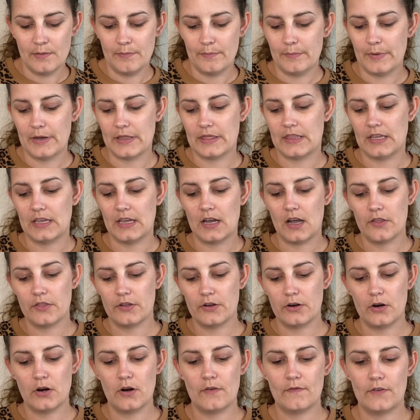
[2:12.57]
but the
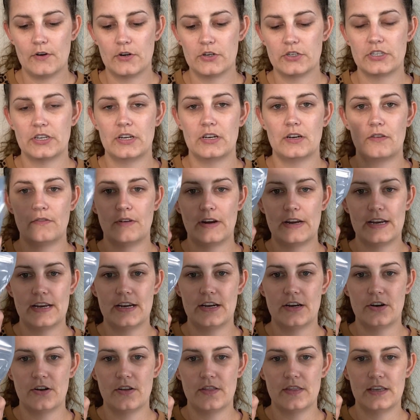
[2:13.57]
other version right
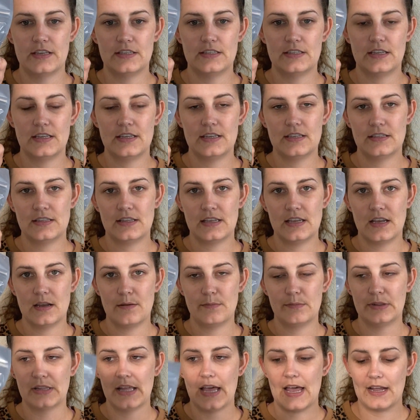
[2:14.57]
here, this is the
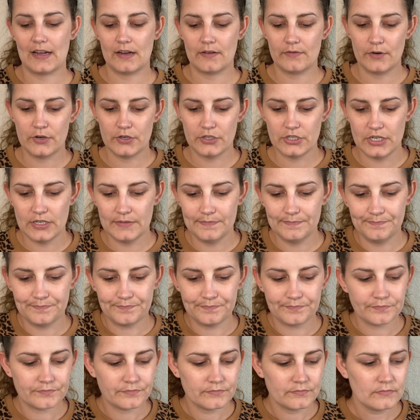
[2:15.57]
black version.
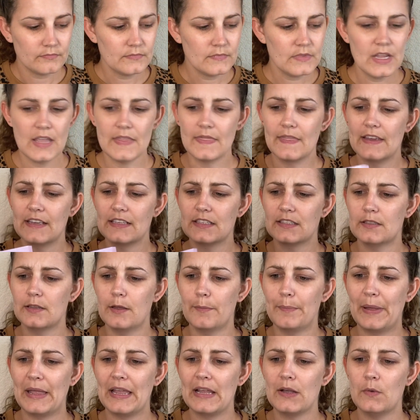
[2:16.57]
The
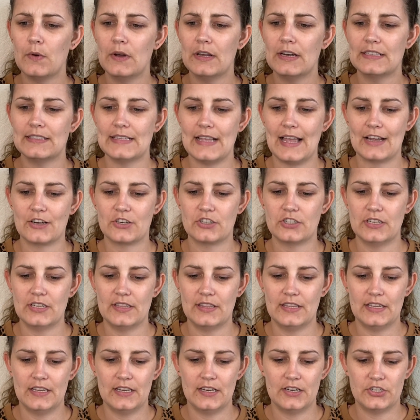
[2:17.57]
pink one is actually
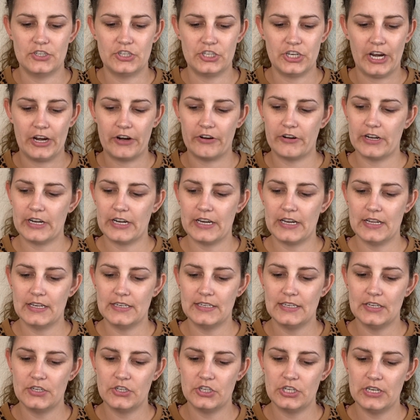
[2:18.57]
the charity
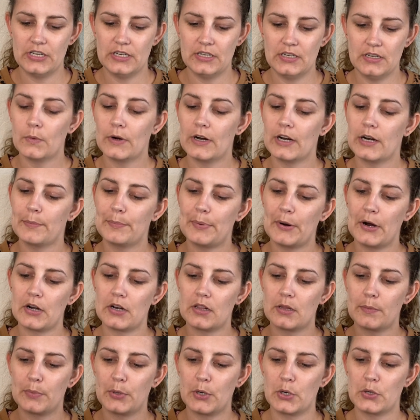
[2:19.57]
edition, where part of
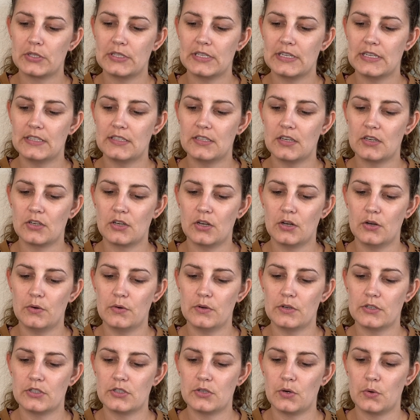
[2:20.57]
the proceeds go
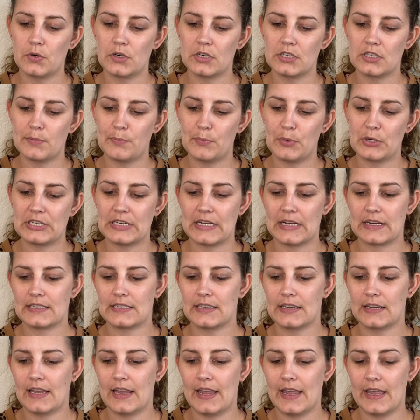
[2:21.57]
towards
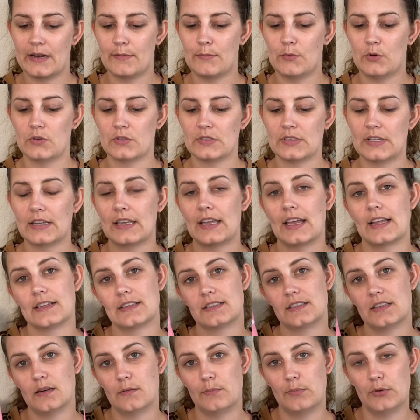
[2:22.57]
protecting animals
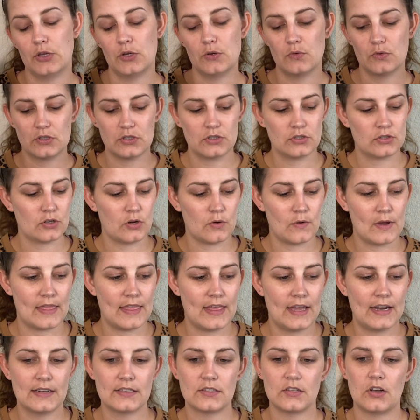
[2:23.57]
against abuse. So
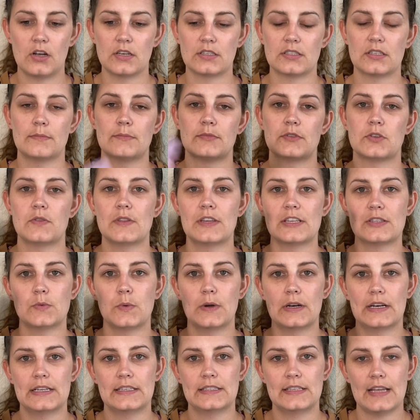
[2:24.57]
that is awesome. So this
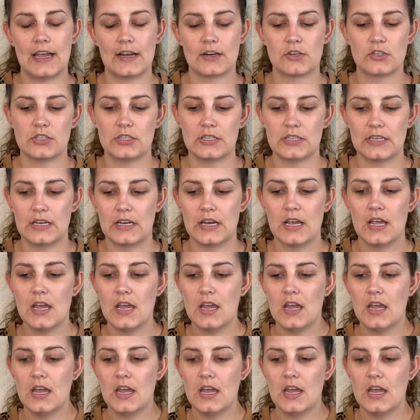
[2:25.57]
one is actually